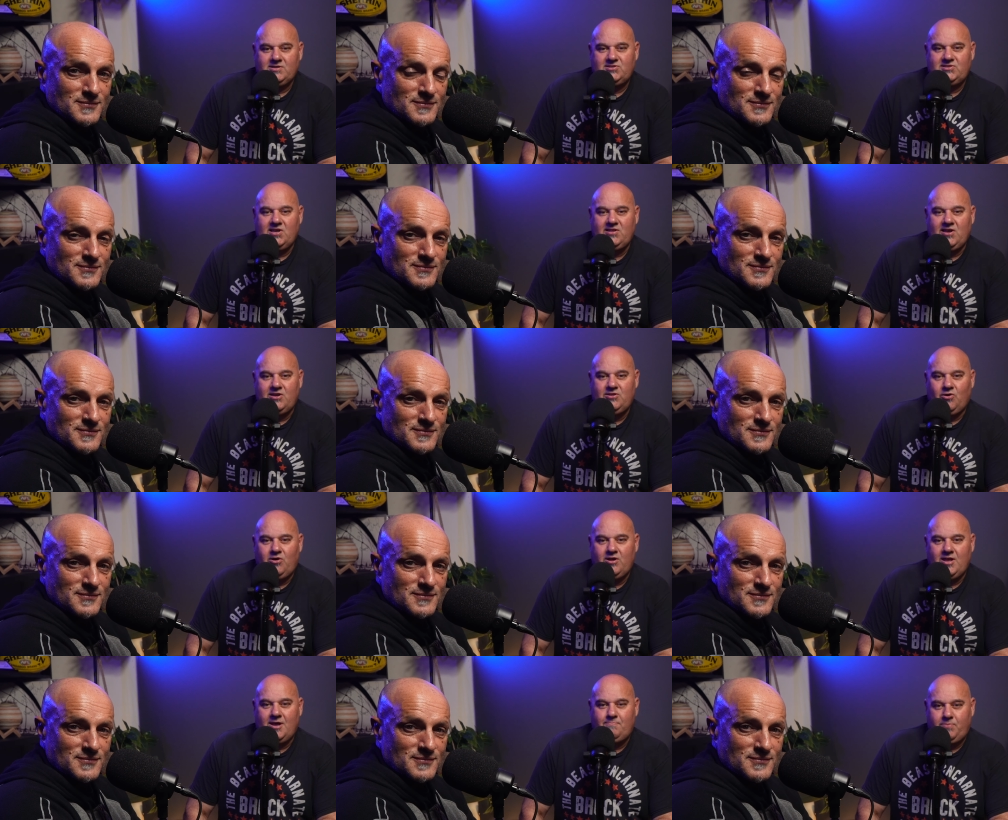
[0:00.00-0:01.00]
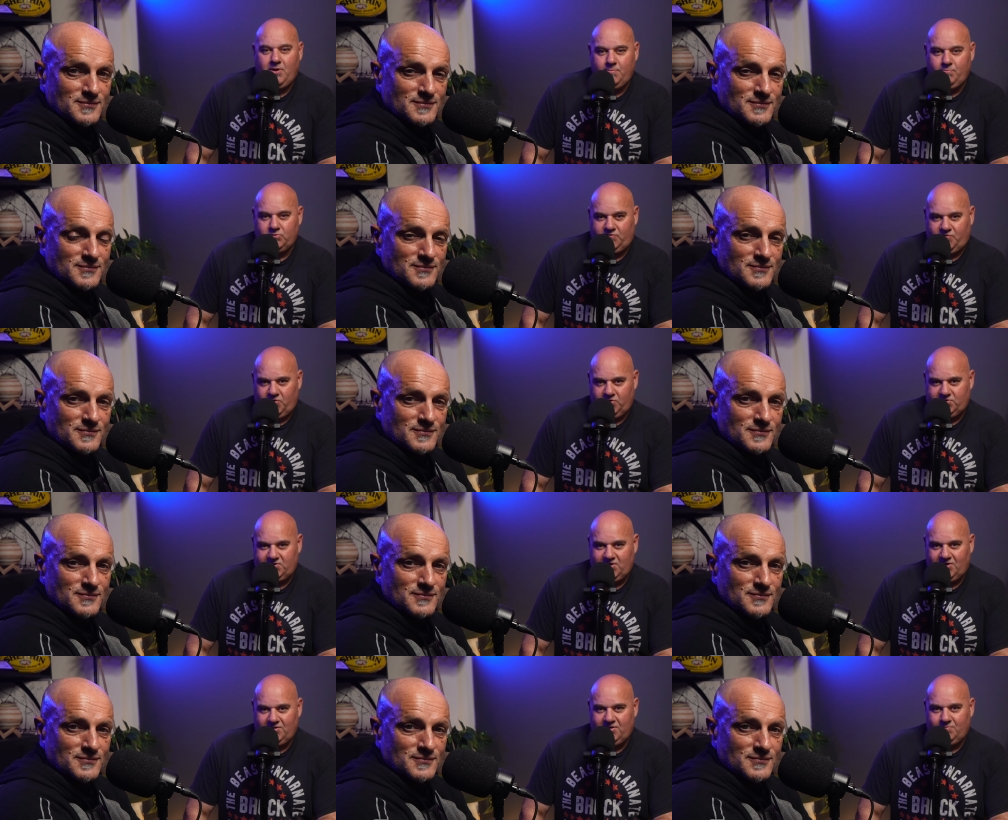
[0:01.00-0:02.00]
Speaker 1: Saturday night at People's First
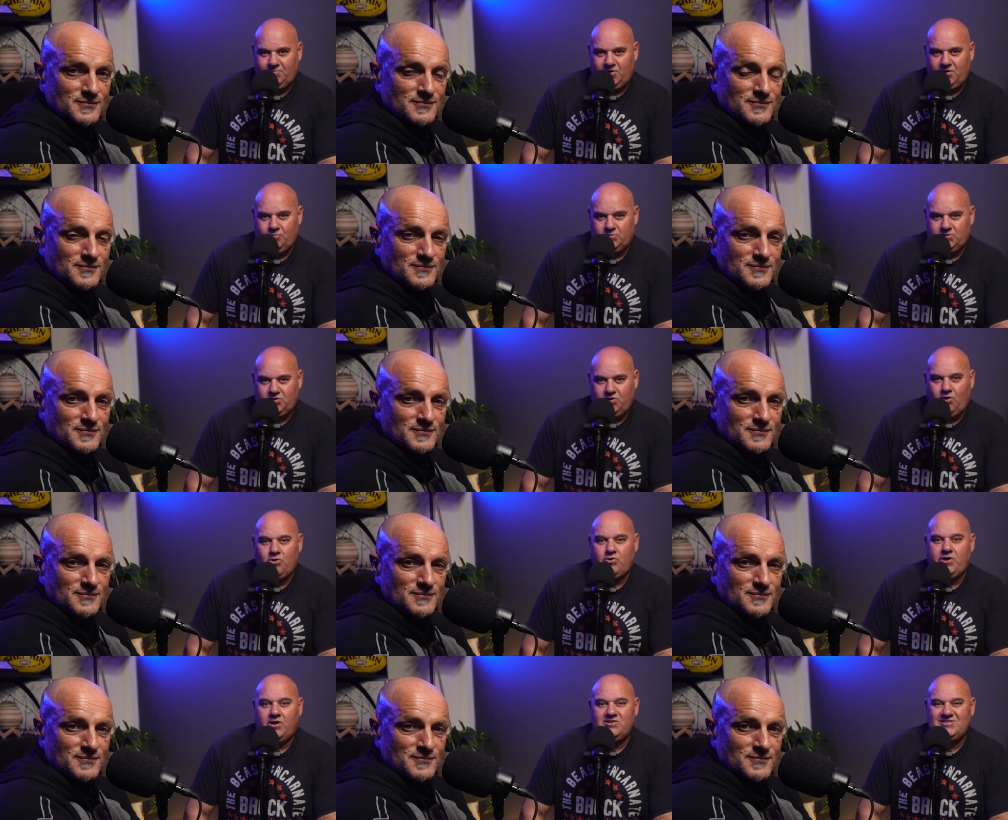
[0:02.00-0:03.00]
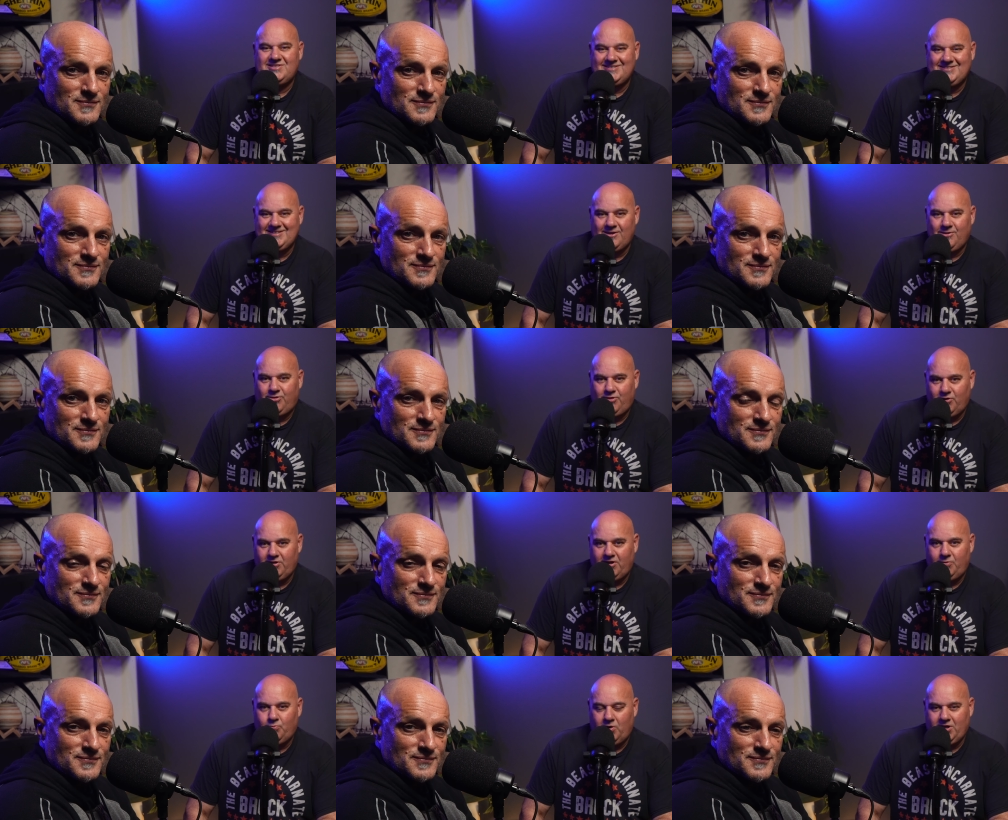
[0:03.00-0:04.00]
Stadium, it was Gold Coast
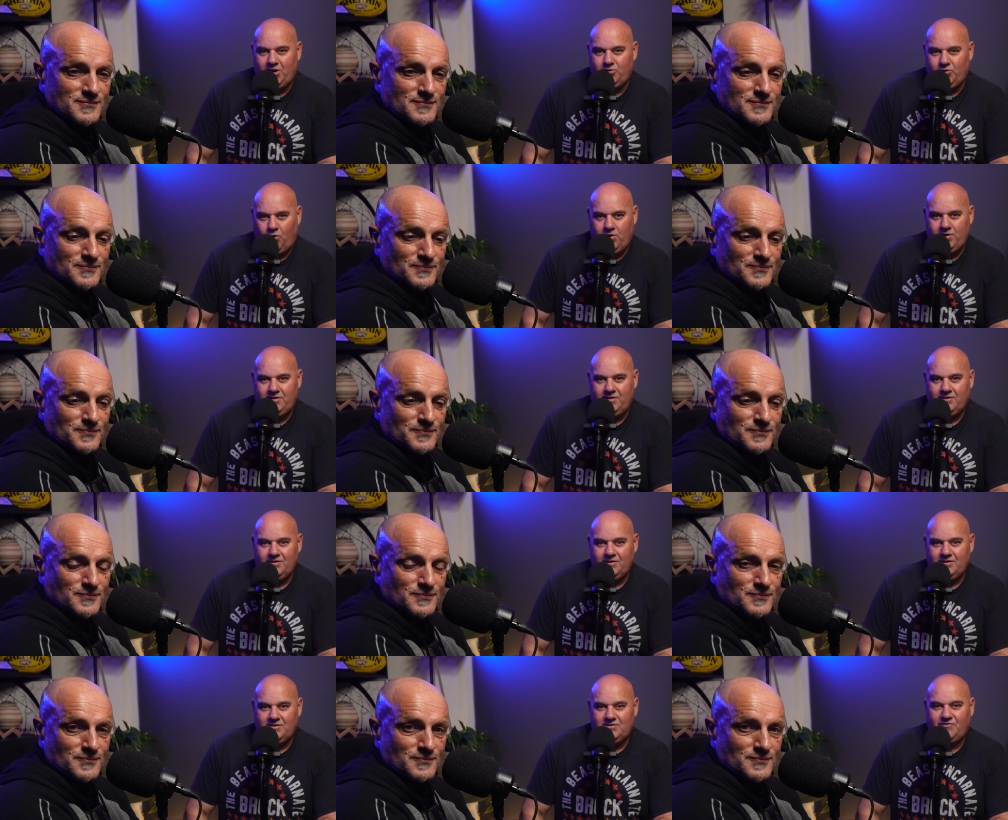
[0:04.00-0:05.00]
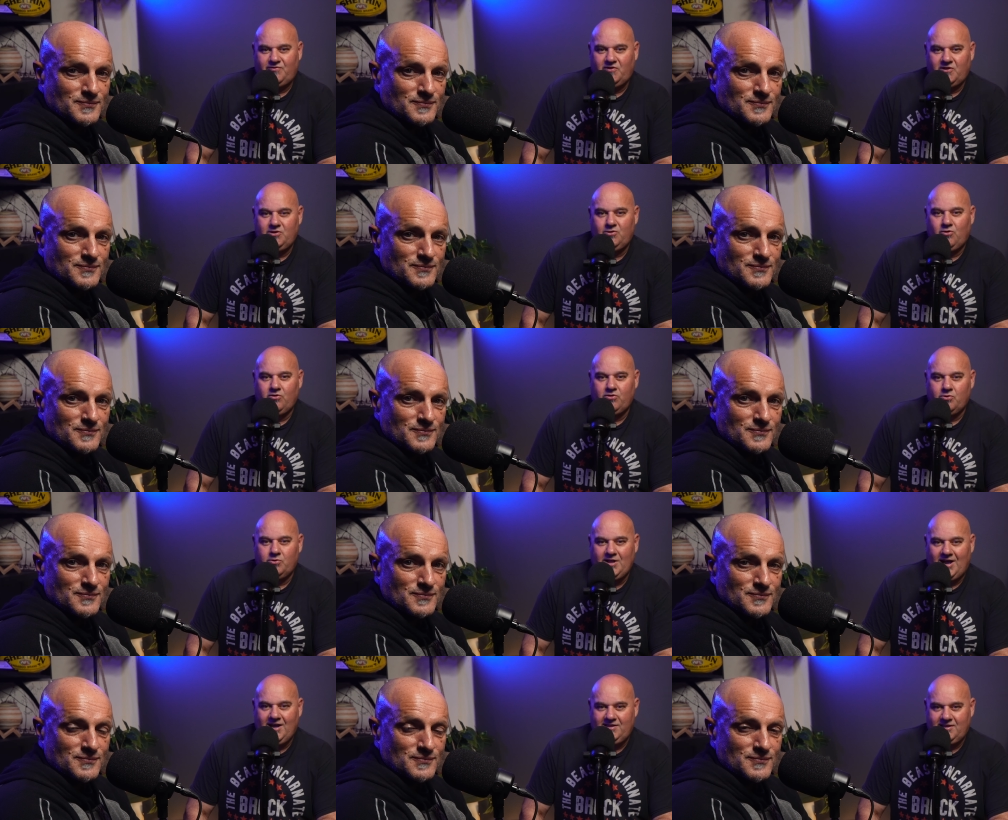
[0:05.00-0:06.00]
16-13-109, defeating Hawthorn
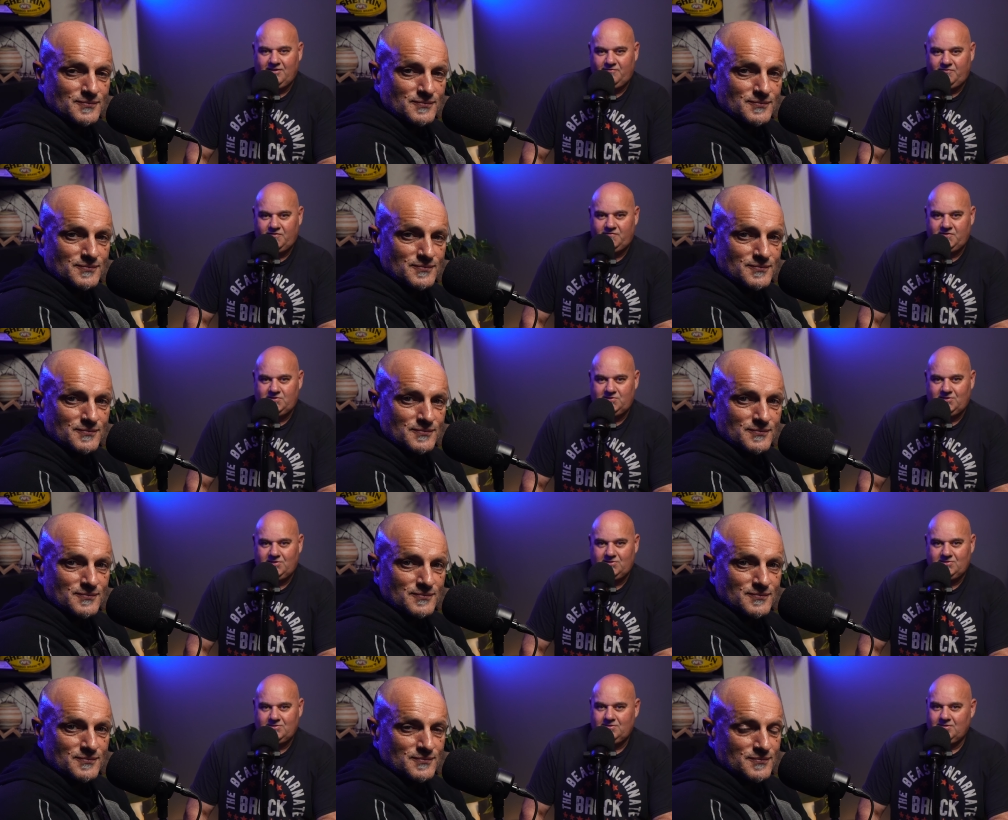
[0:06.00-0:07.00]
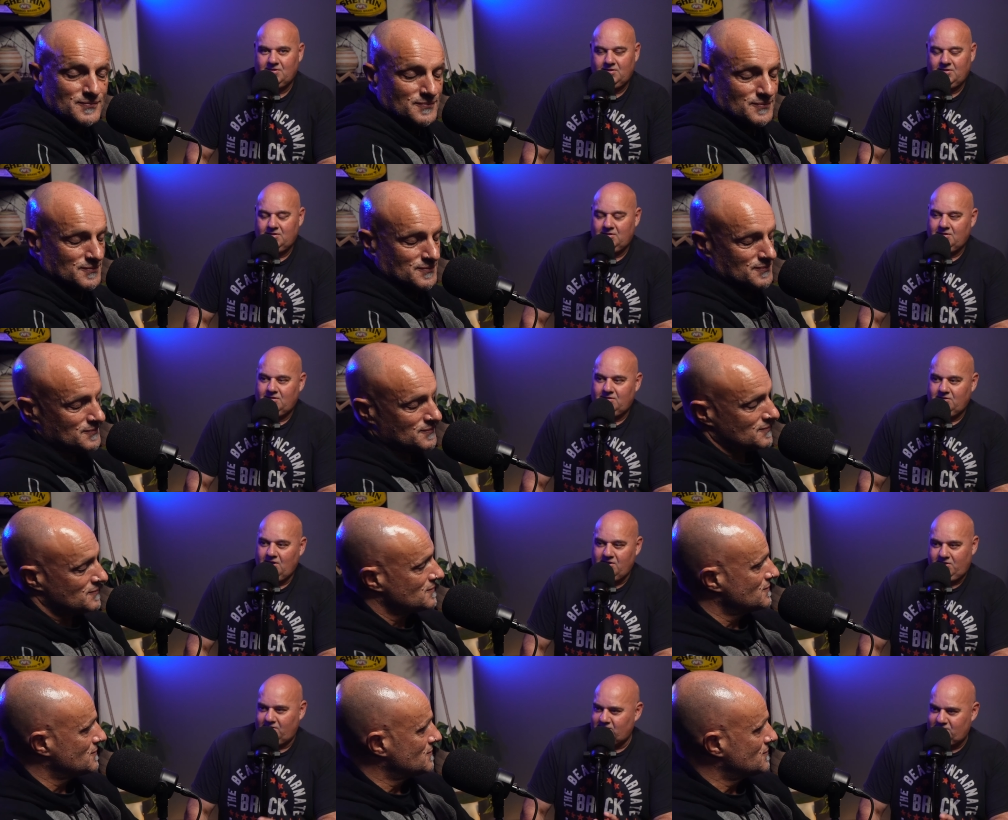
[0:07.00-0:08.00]
8-8-56. The
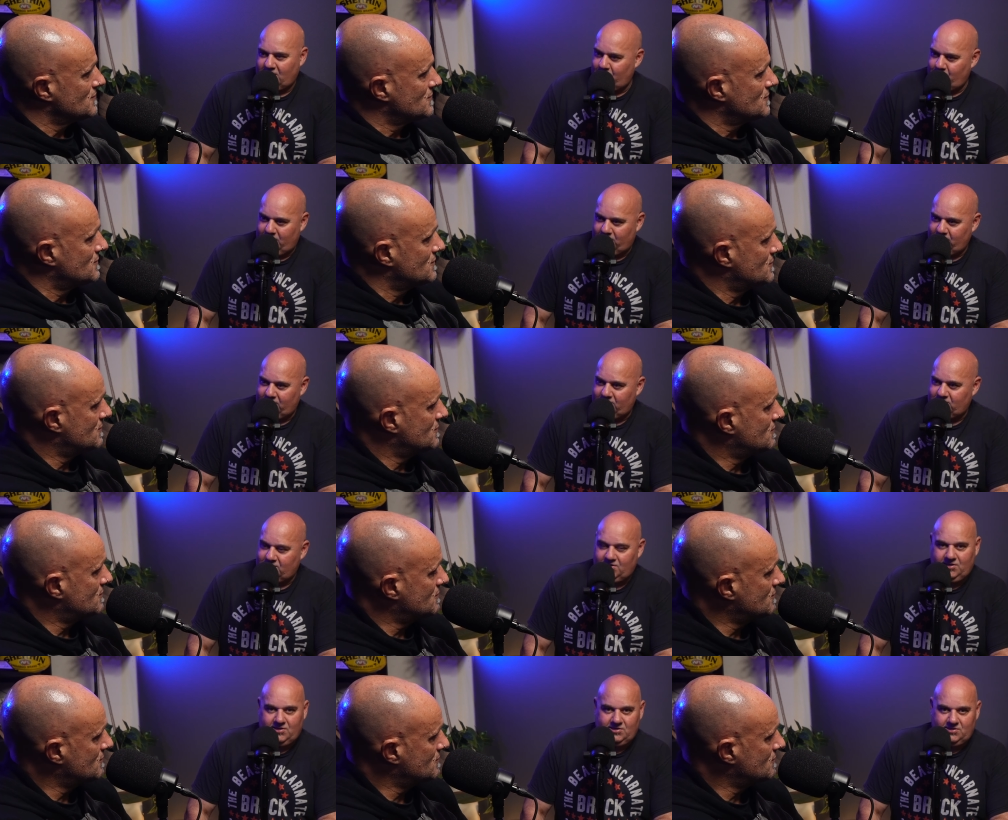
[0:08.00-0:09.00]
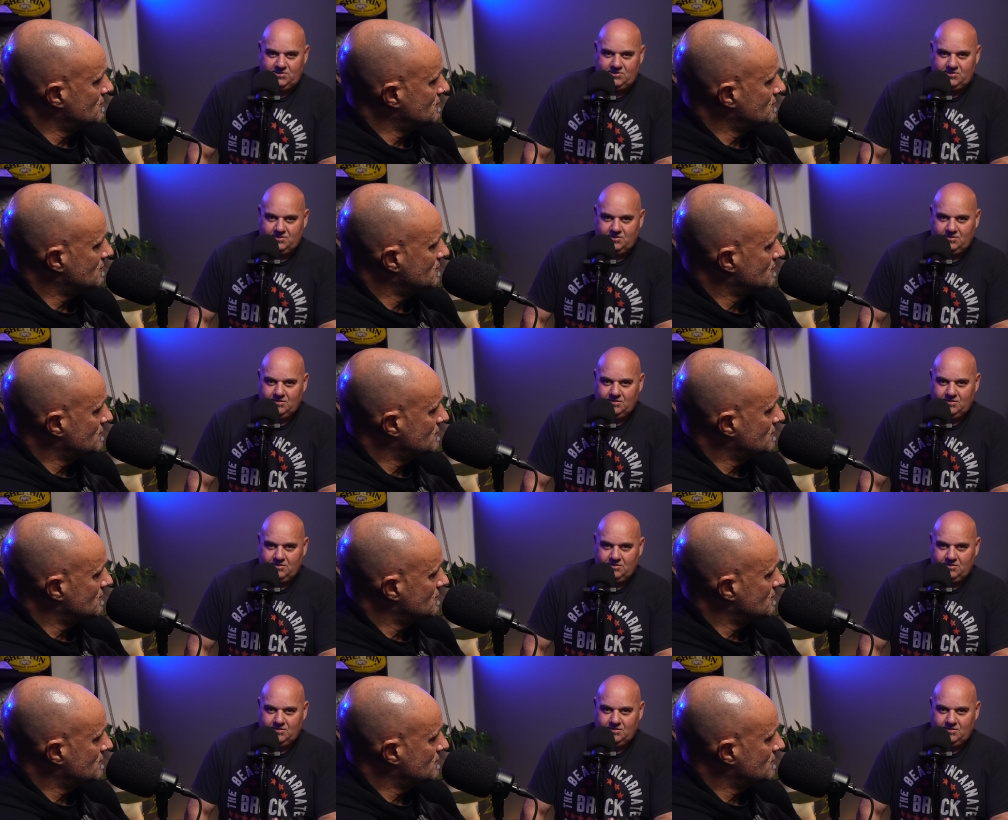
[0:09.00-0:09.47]
only thing to say about this is